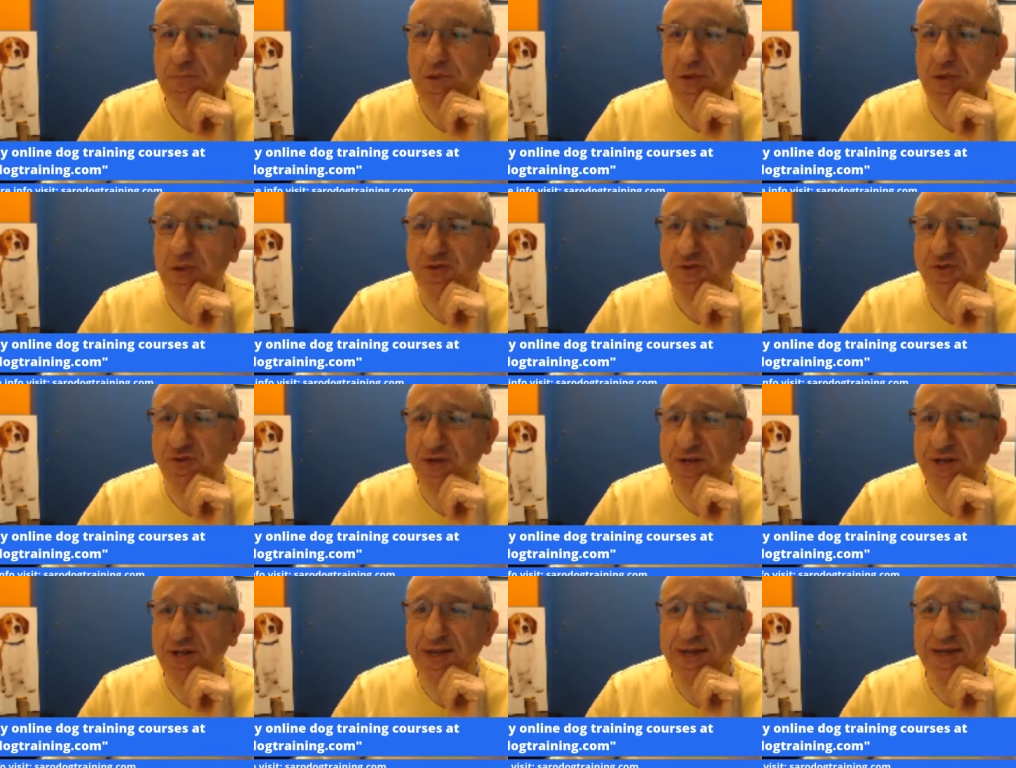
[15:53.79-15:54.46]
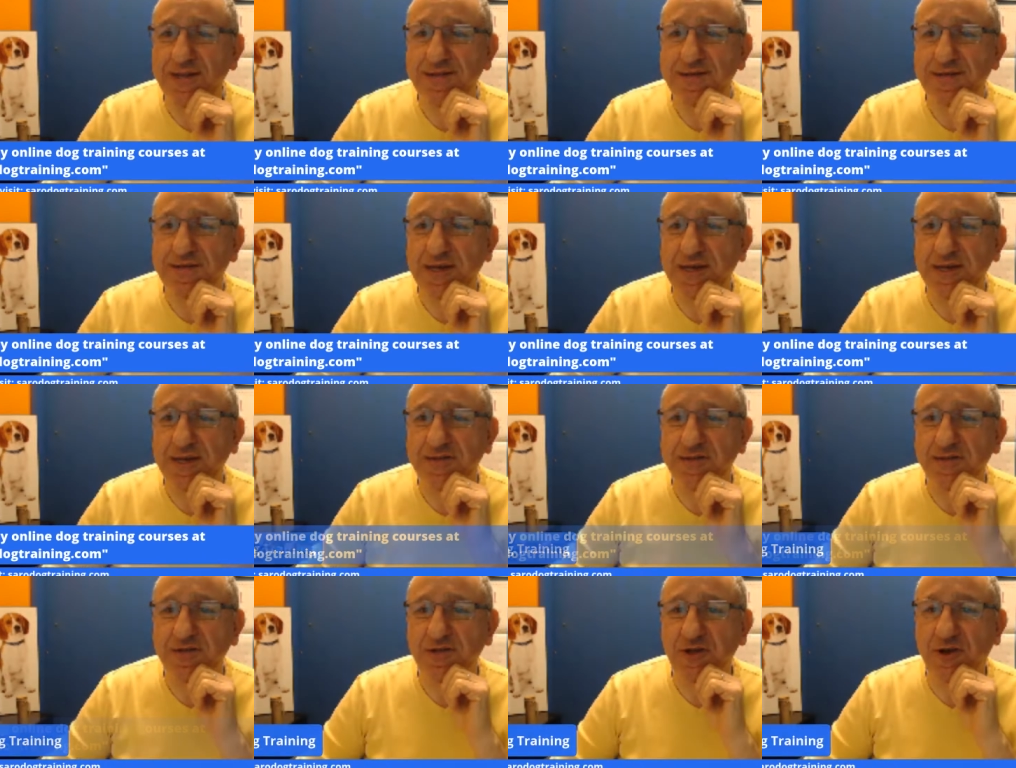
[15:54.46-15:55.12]
So let's get
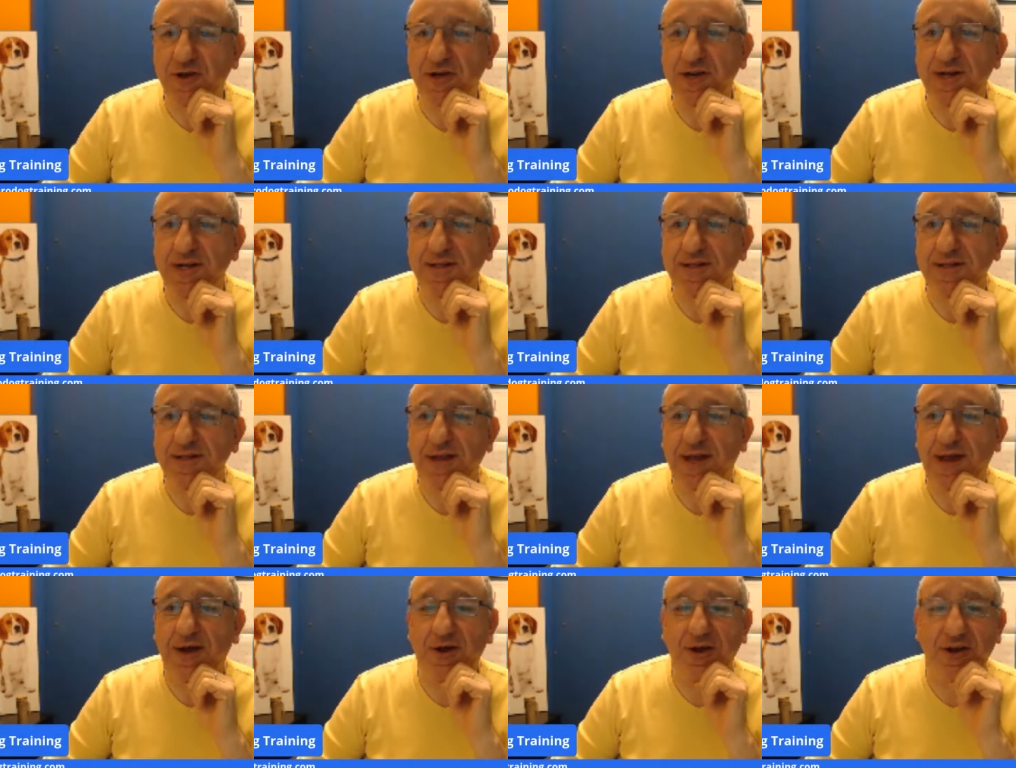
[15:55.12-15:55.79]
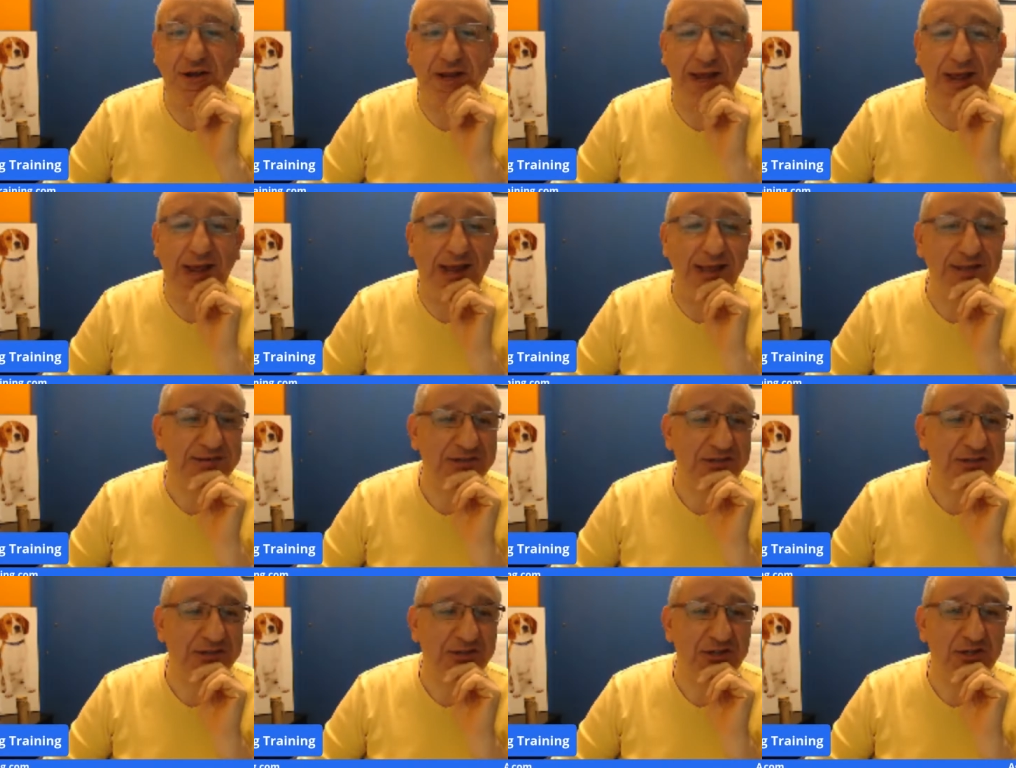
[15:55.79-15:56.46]
started on
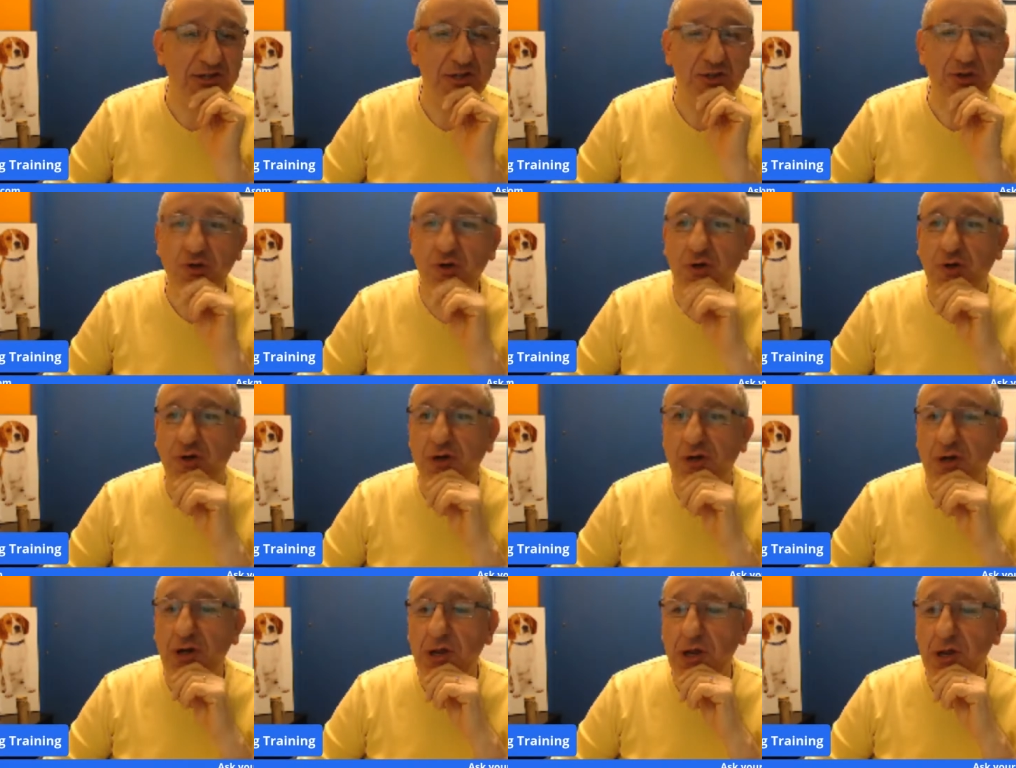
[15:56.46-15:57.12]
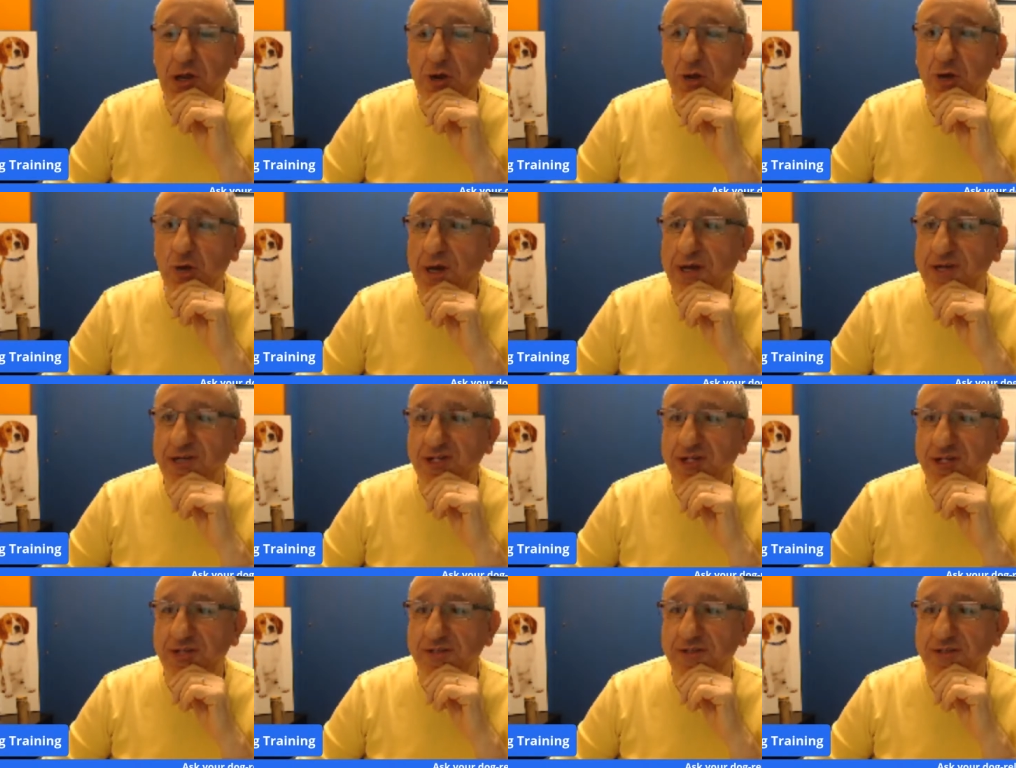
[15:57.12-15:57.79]
answering your
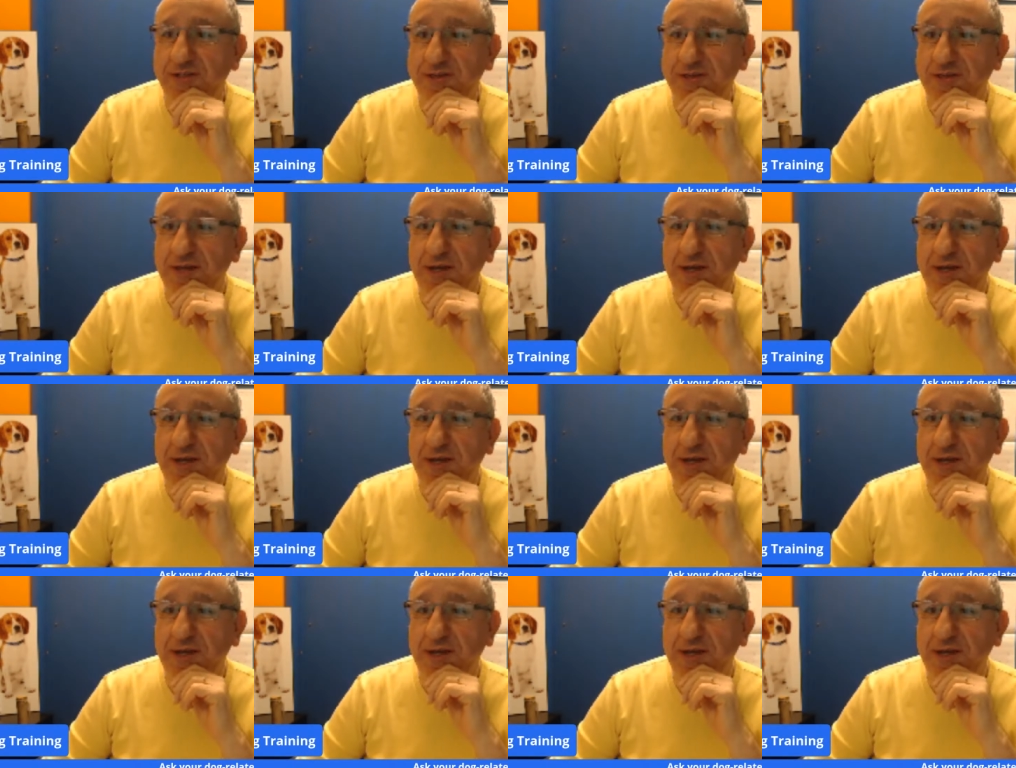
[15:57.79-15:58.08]
questions.